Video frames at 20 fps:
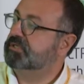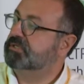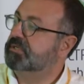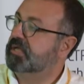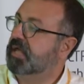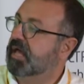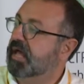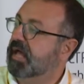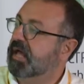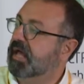it
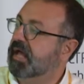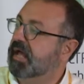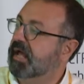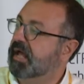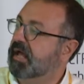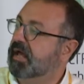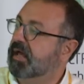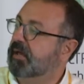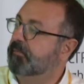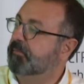
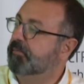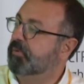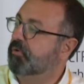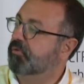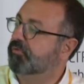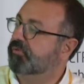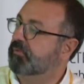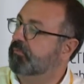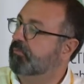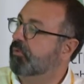
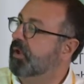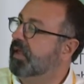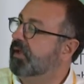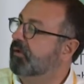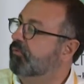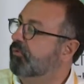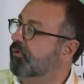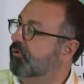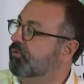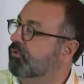both in
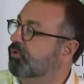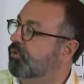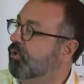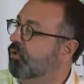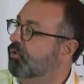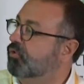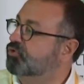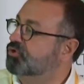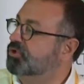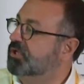Molecular
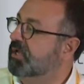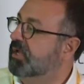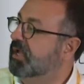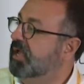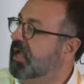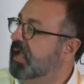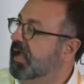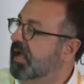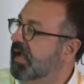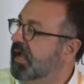Oncology
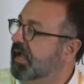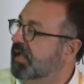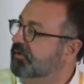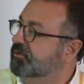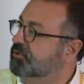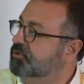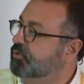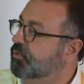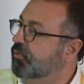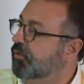
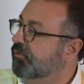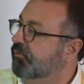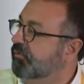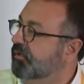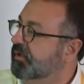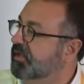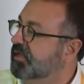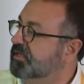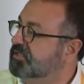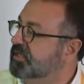and 2 or
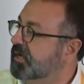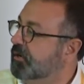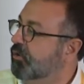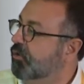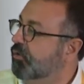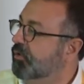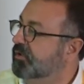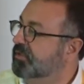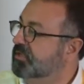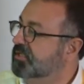3 days
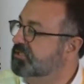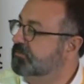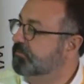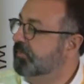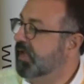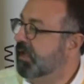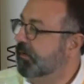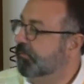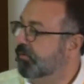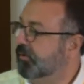ago in this
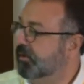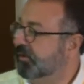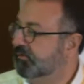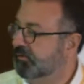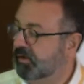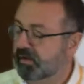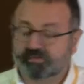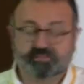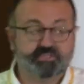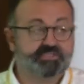paper in
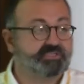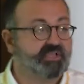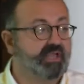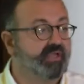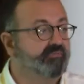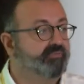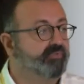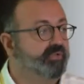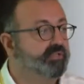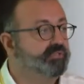Drug
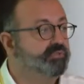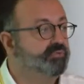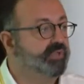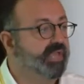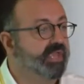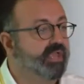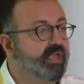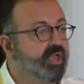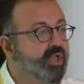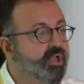Discovery
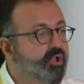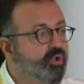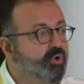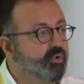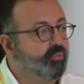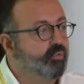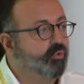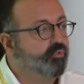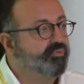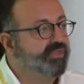Today.
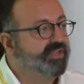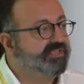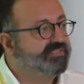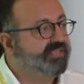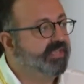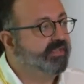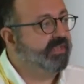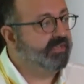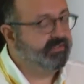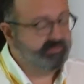What does
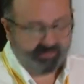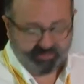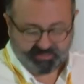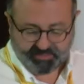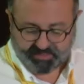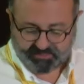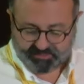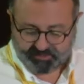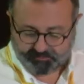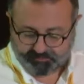an
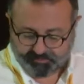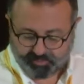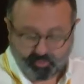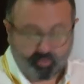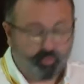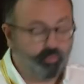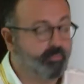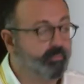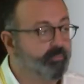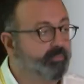integrated
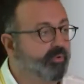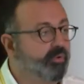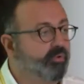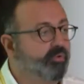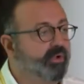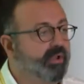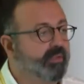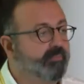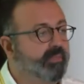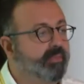
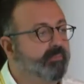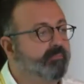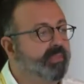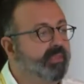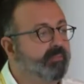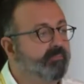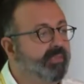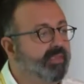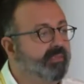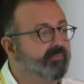program
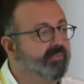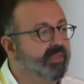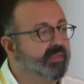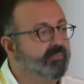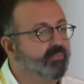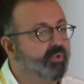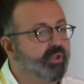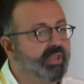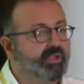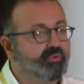
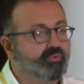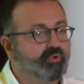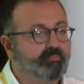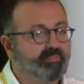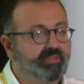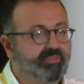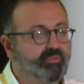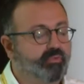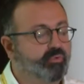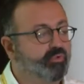in molecular
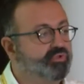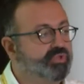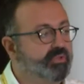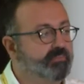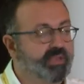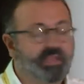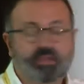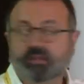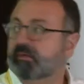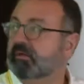pathology
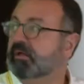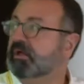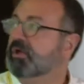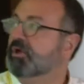mean?